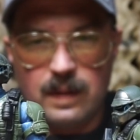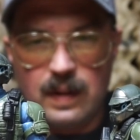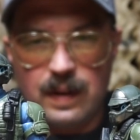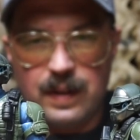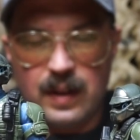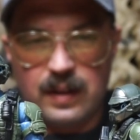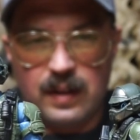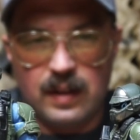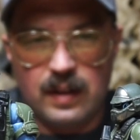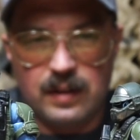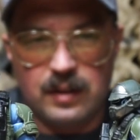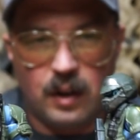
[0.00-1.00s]
I think
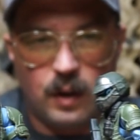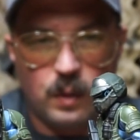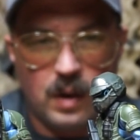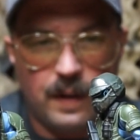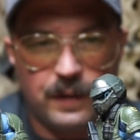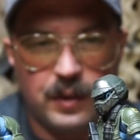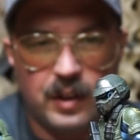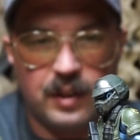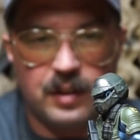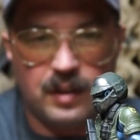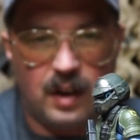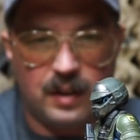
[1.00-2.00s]
that we're off to a
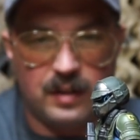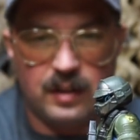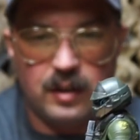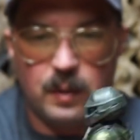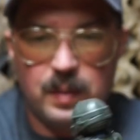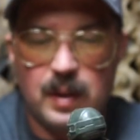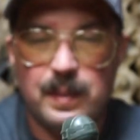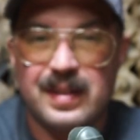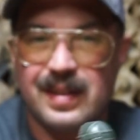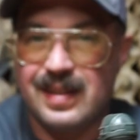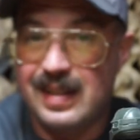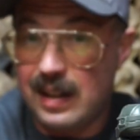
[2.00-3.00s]
good start. So let's open up
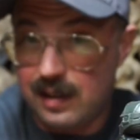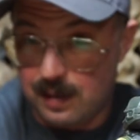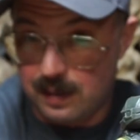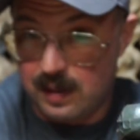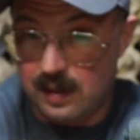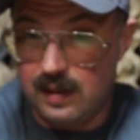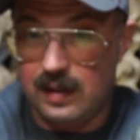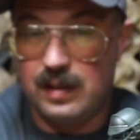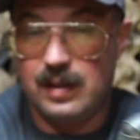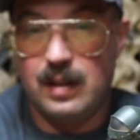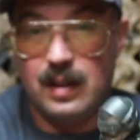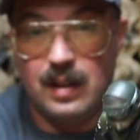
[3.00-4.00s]
these
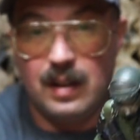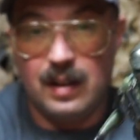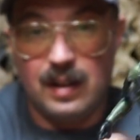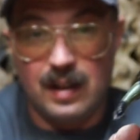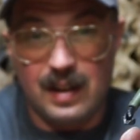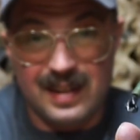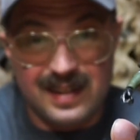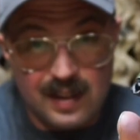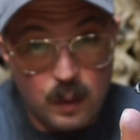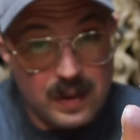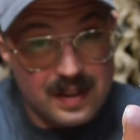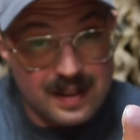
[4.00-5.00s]
accessories and
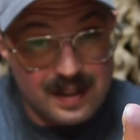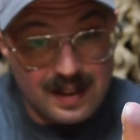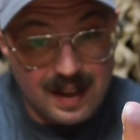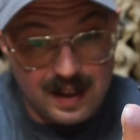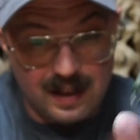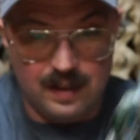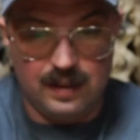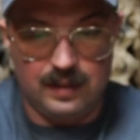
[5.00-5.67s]
see what's inside.